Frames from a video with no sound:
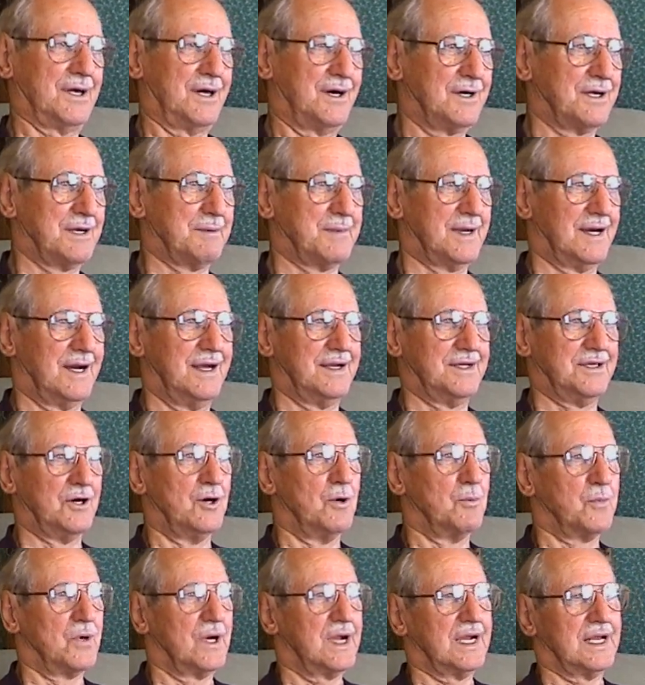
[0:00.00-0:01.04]
talking it. about it.
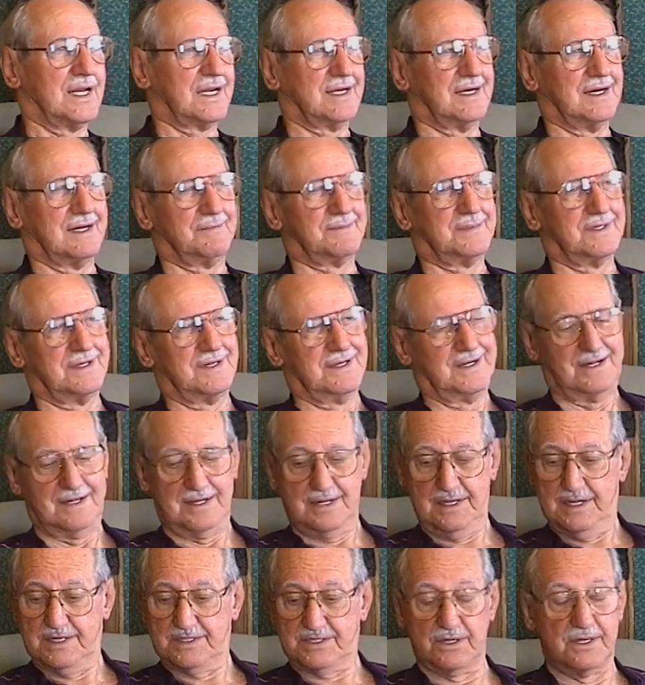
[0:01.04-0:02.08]
Don't bring yeah. it up.
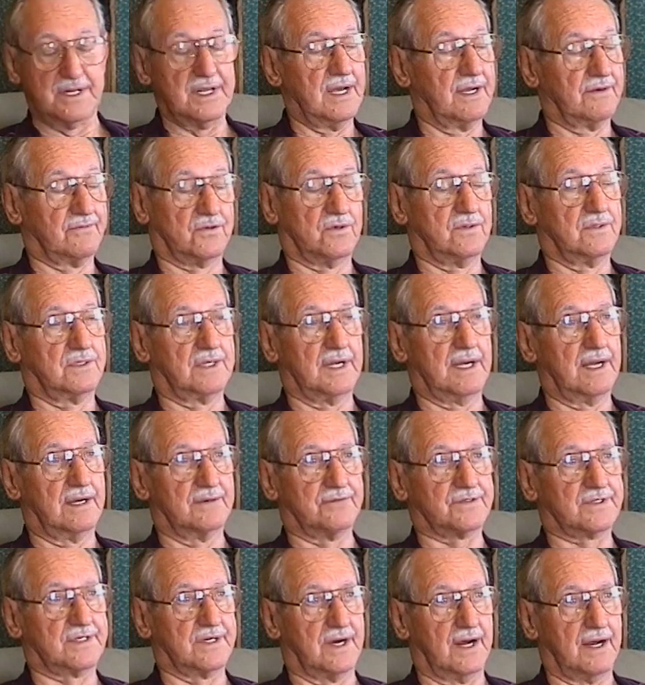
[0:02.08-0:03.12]
So they have, they have
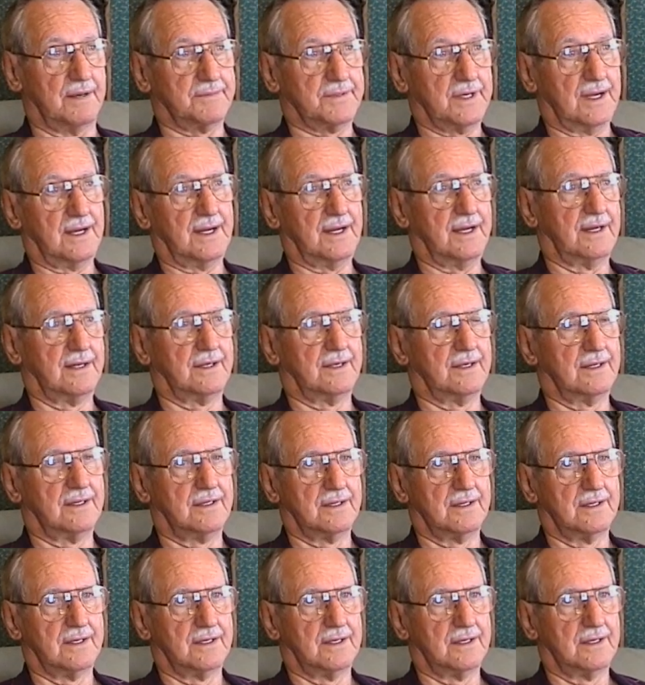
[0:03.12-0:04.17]
stopped. I,
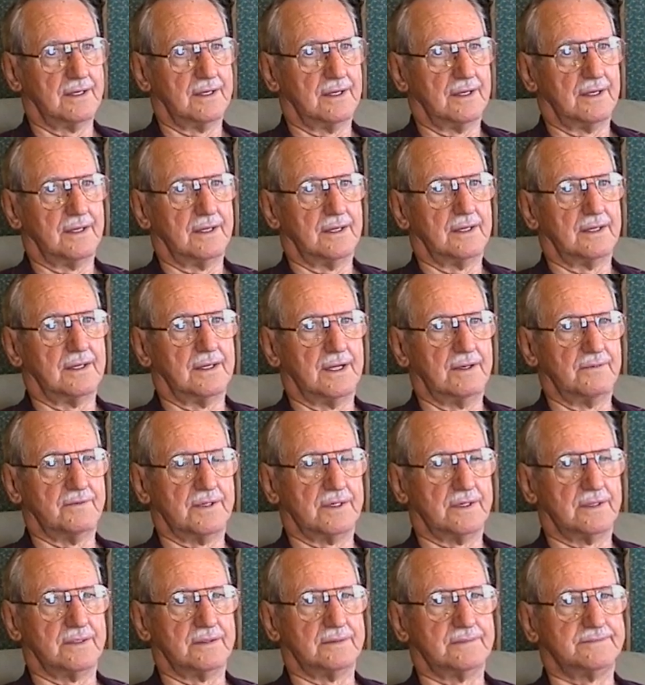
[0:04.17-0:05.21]
even
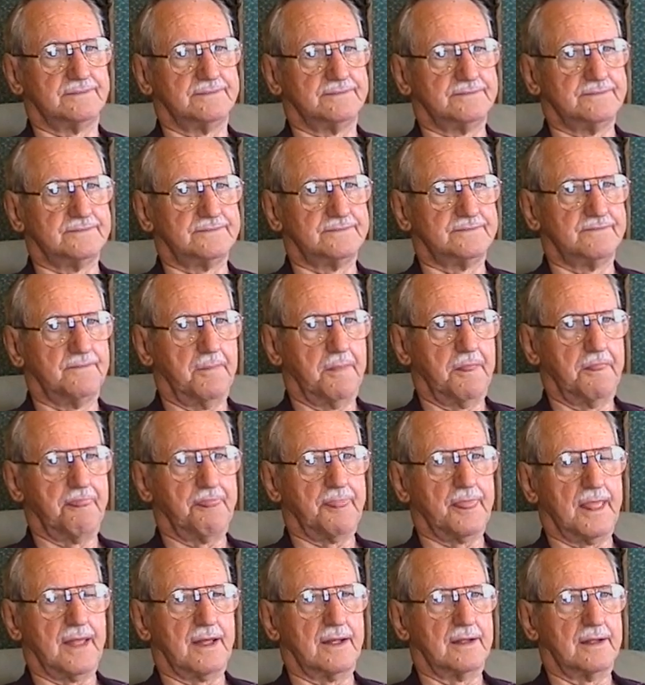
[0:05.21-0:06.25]
though
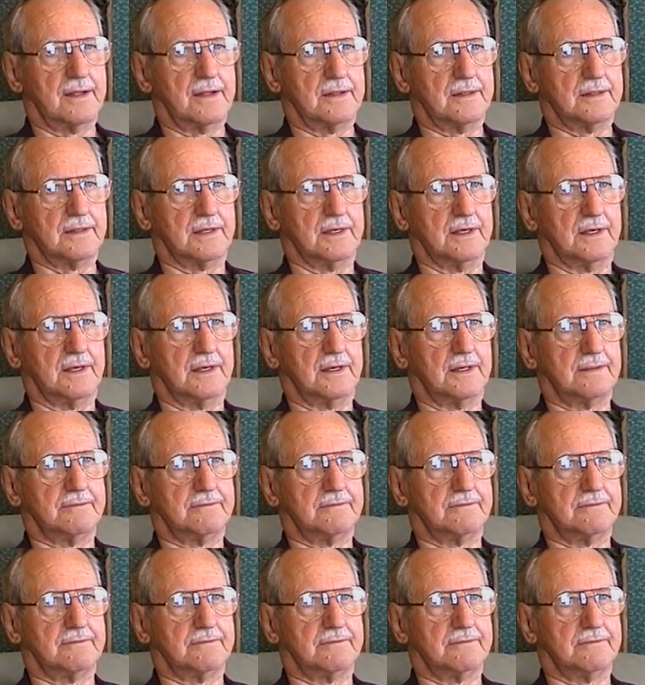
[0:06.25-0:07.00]
the